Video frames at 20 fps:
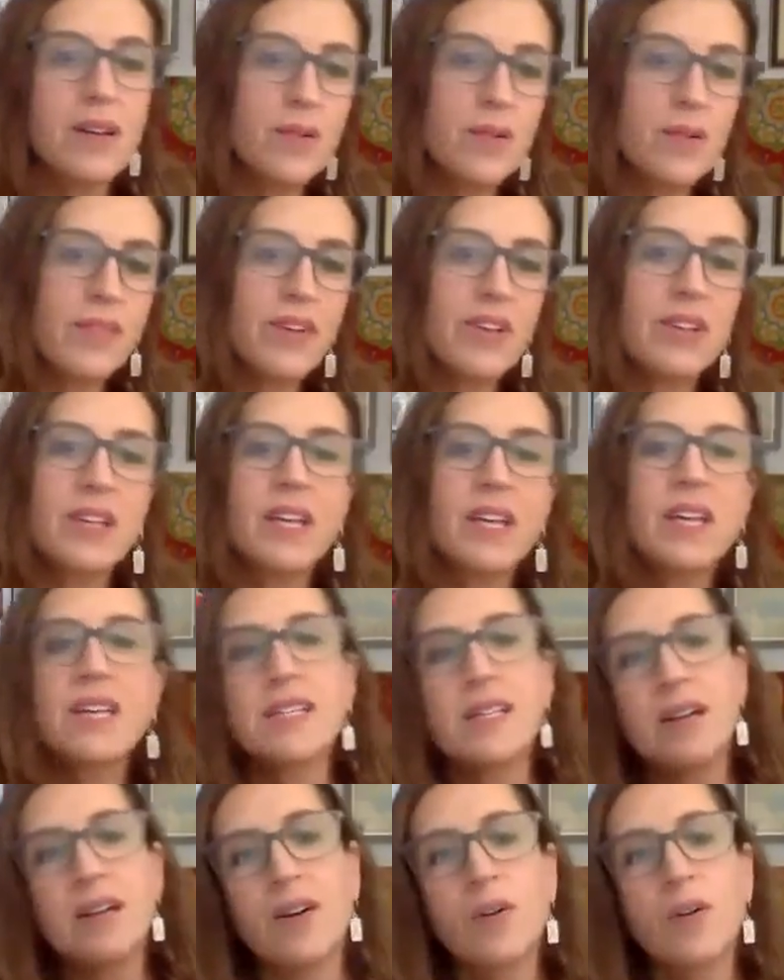you know, I've got the
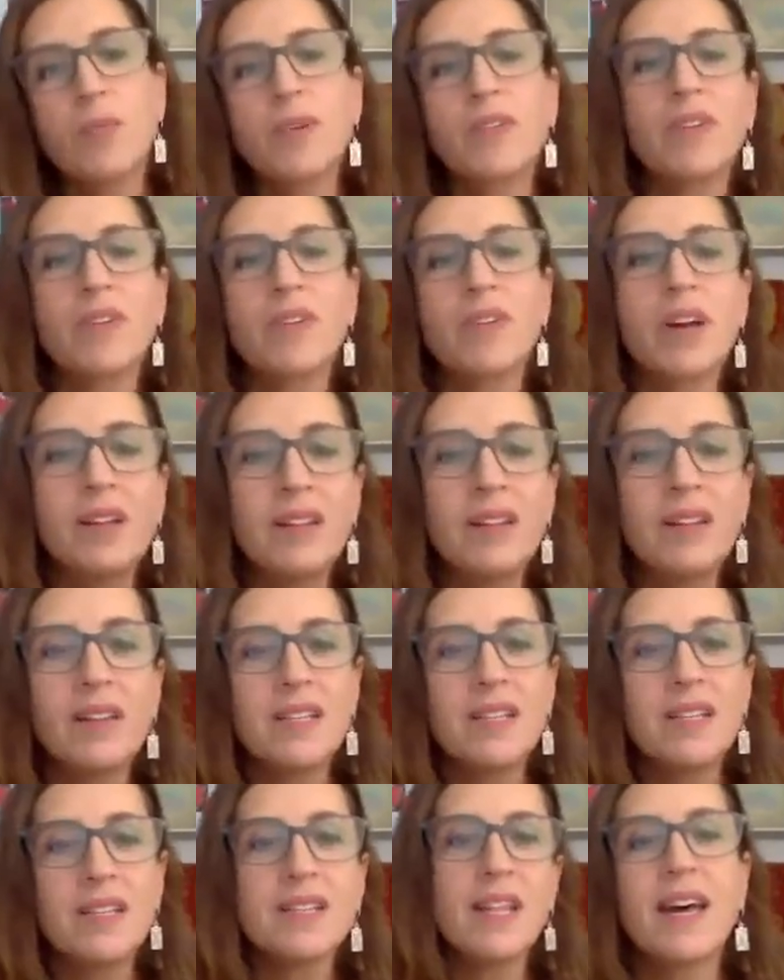kids at home, we've got
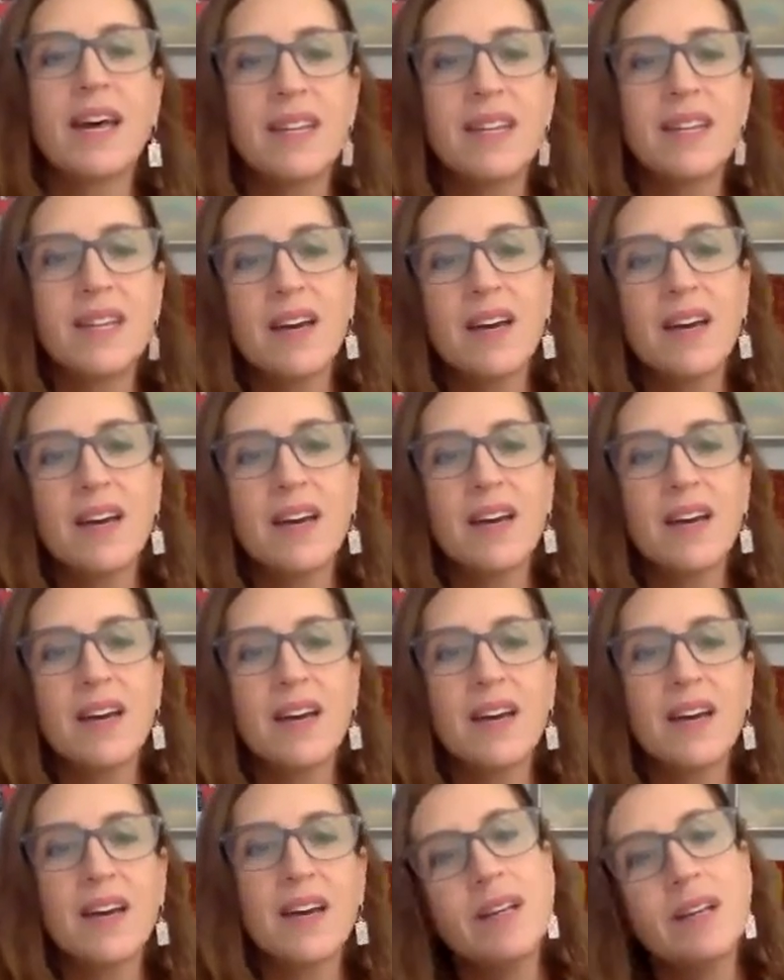this and that and the other,
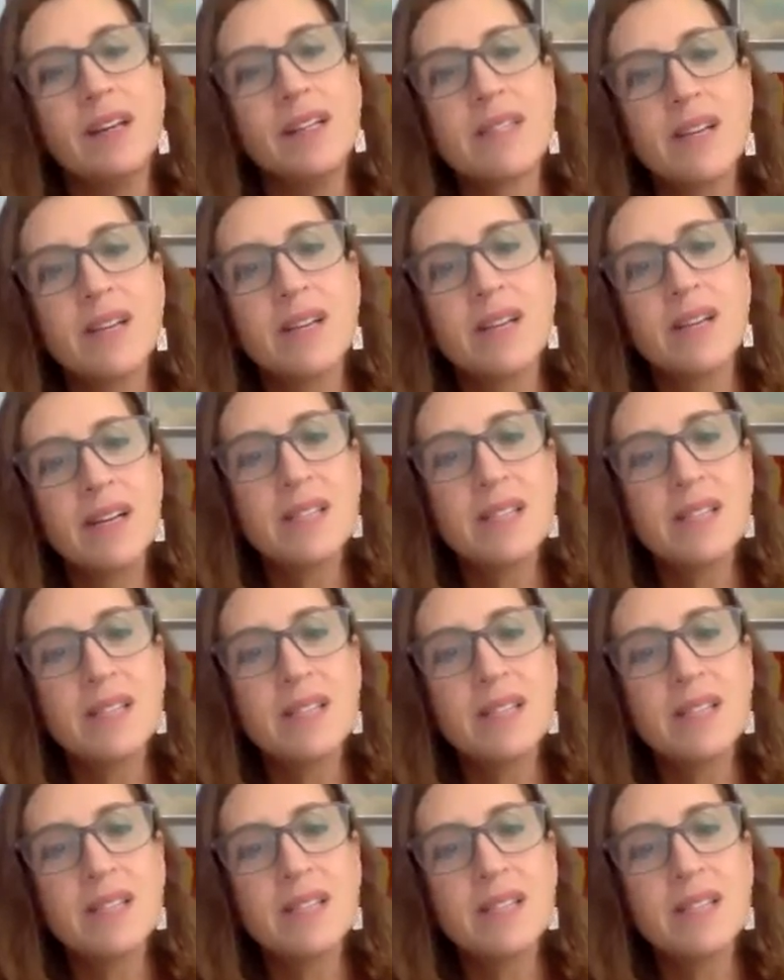and it's